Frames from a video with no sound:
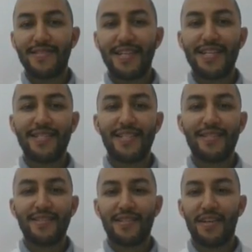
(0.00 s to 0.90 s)
second
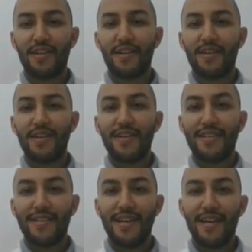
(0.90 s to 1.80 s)
sentence here,
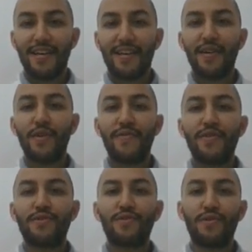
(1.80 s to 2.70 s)
they, it
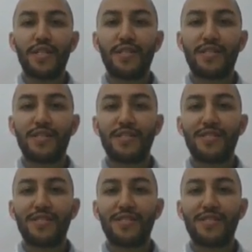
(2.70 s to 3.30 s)
refers to what?